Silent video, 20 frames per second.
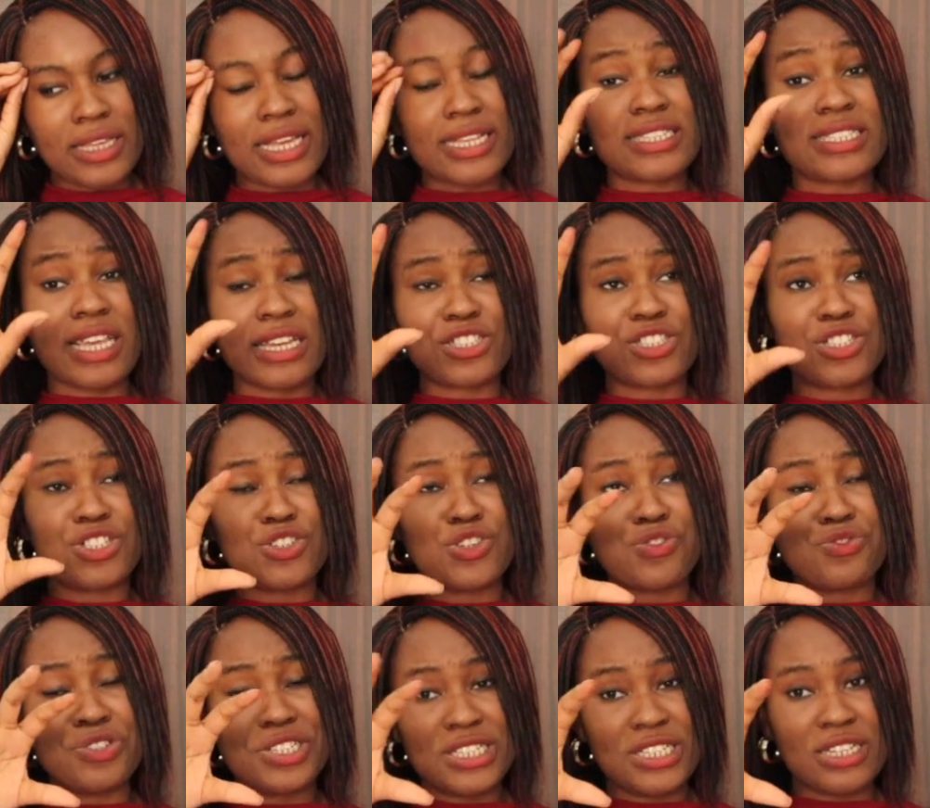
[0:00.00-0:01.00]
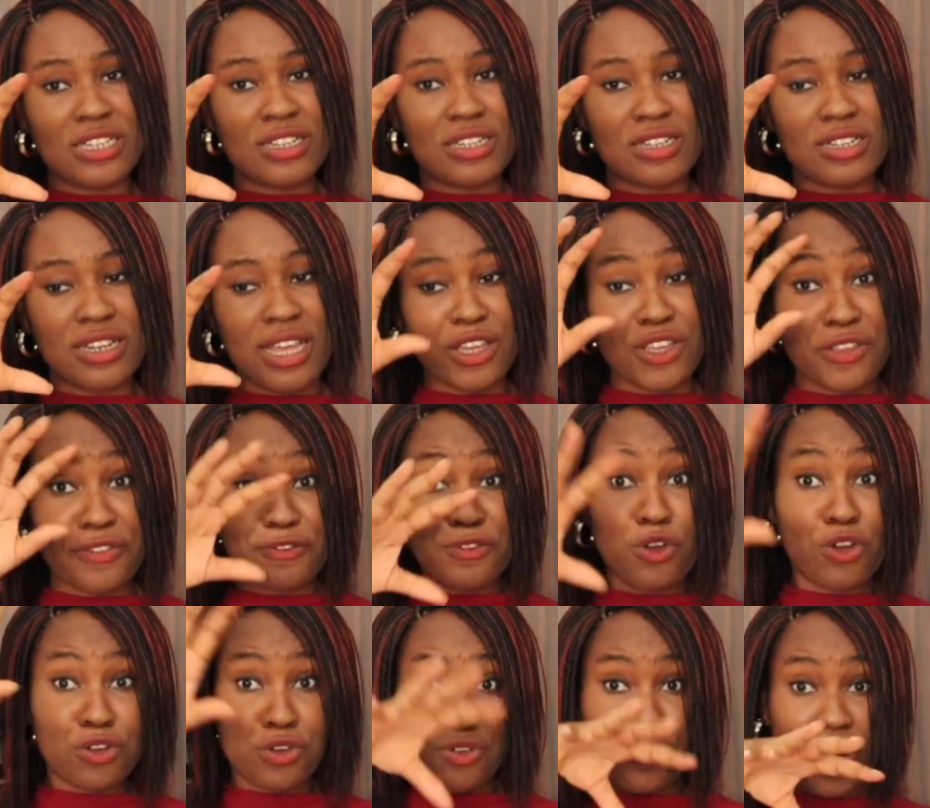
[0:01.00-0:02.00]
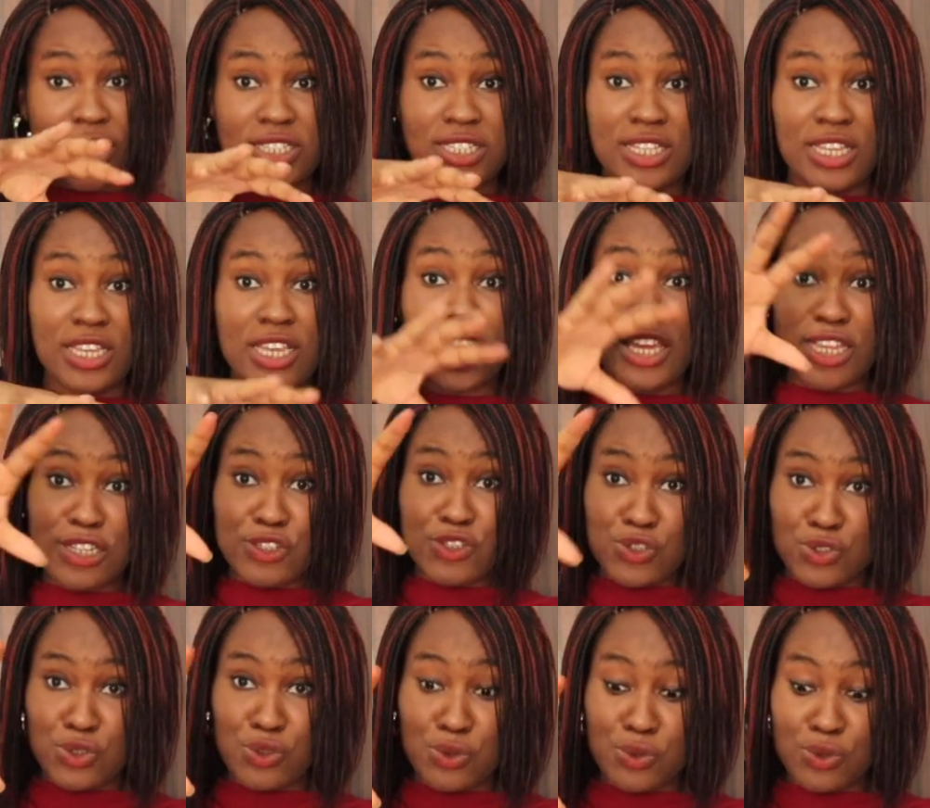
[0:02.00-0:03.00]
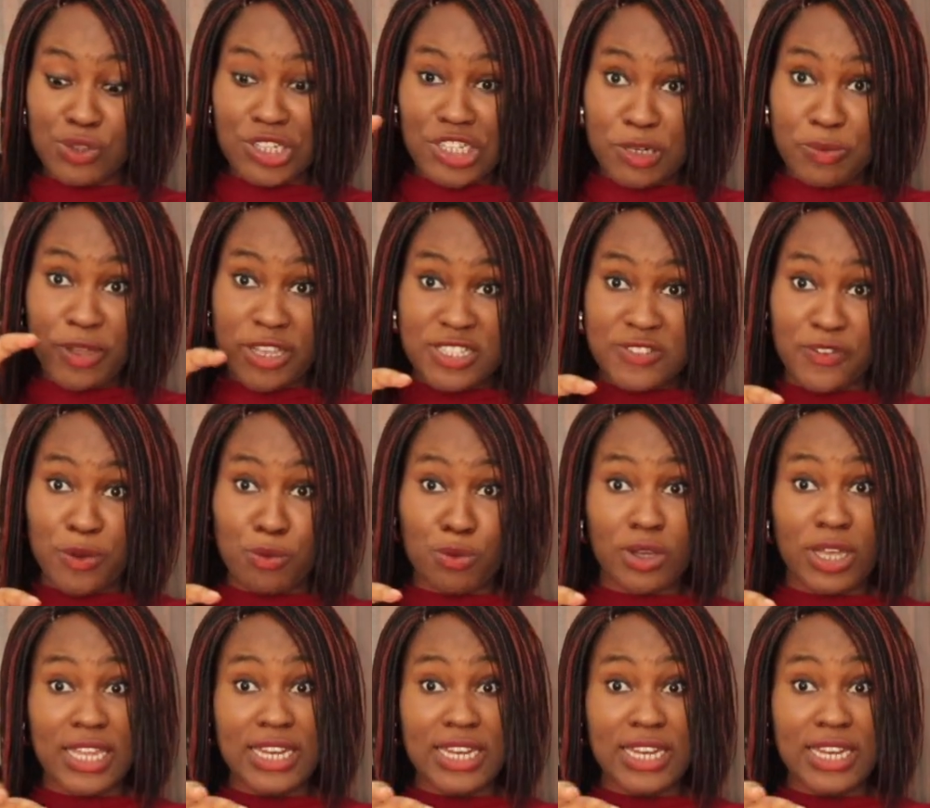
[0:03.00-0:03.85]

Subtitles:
section your reading that you've done already into the GPHC framework.